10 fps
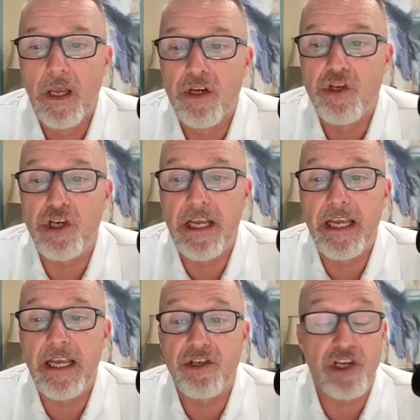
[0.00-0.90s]

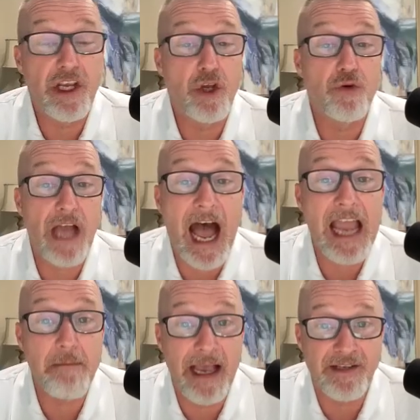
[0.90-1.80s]
she she used
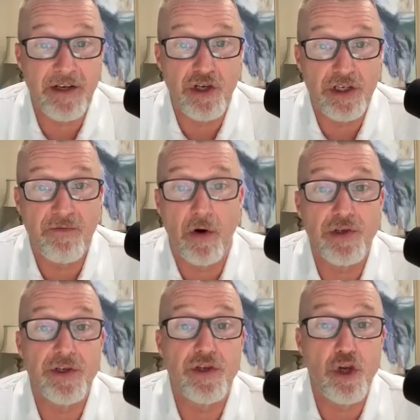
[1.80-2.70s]
I messages
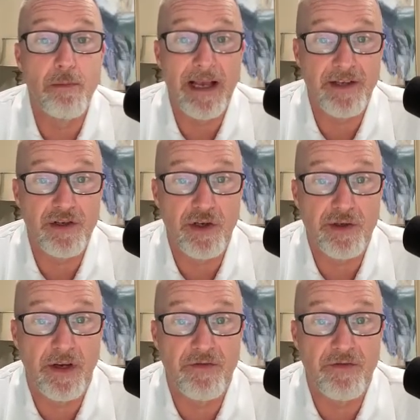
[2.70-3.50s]
versus you messages.